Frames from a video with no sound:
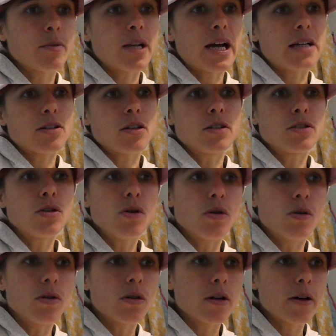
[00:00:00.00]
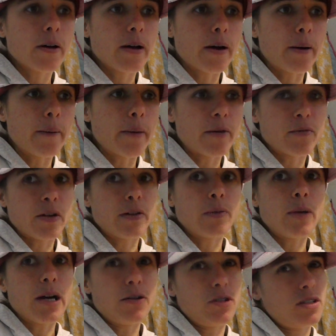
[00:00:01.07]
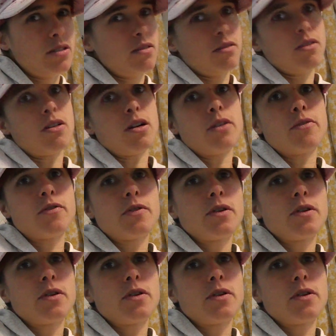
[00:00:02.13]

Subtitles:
glad I can talk, and very well. It's kind of